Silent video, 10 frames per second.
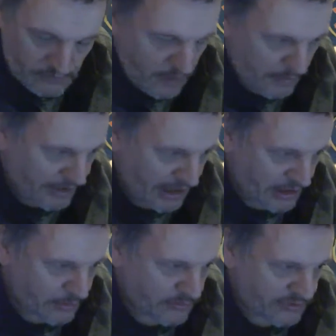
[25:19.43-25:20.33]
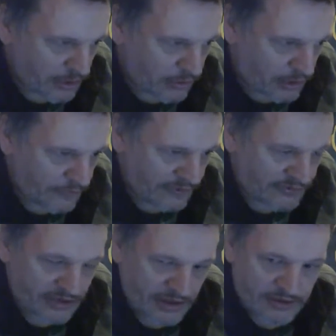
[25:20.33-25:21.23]
and make animals, kind of
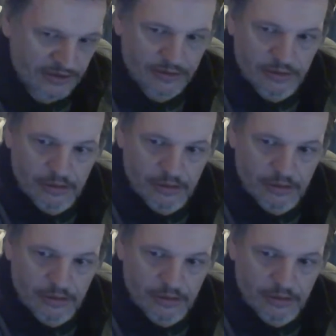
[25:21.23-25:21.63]
extincted.